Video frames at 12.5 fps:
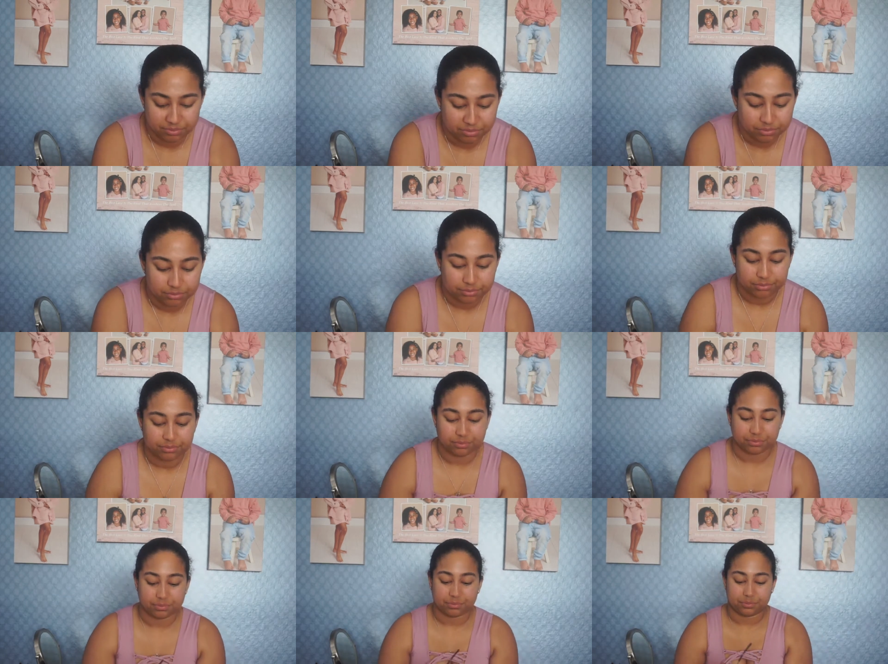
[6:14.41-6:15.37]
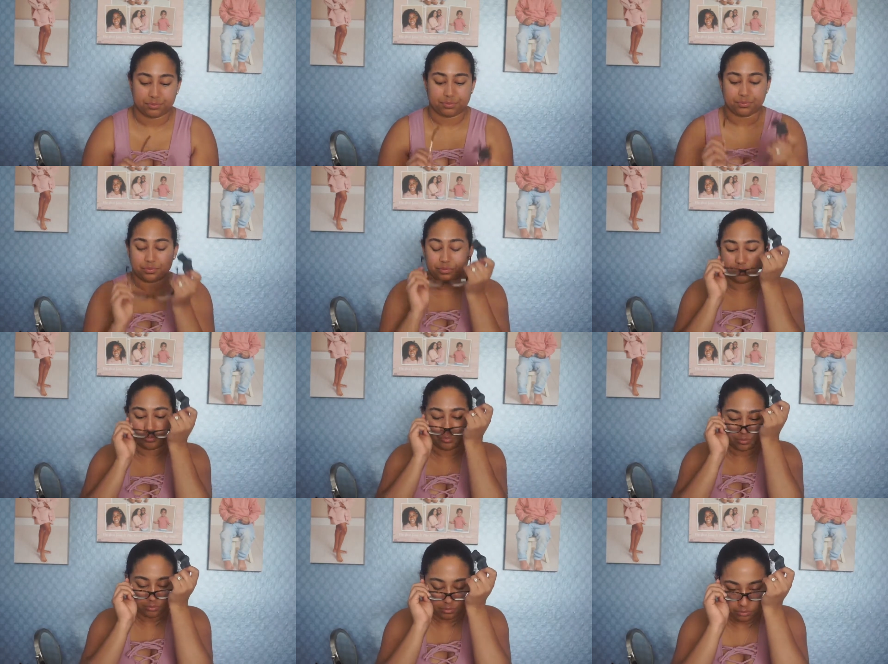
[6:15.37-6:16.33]

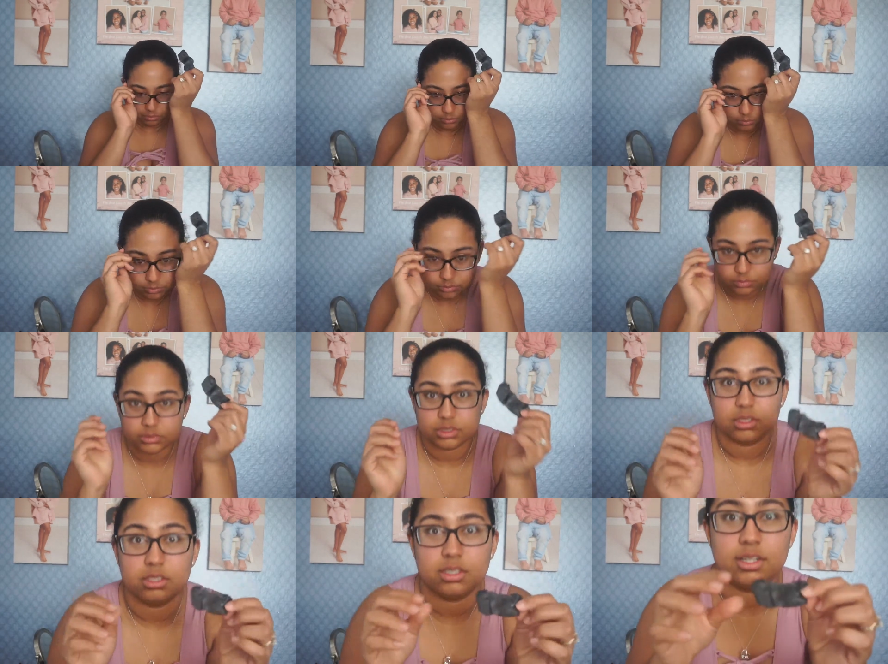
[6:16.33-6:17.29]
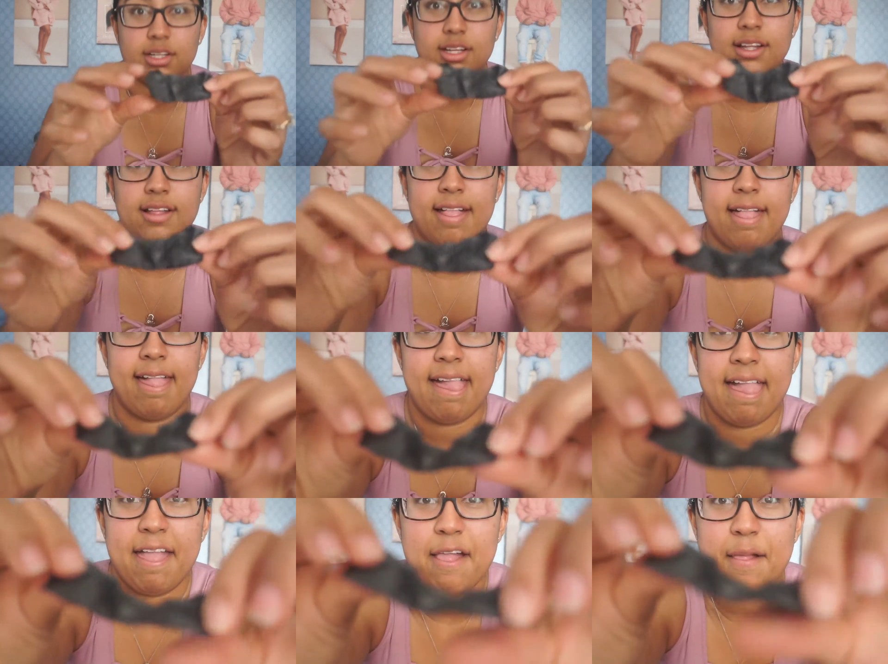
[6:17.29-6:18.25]
(silence)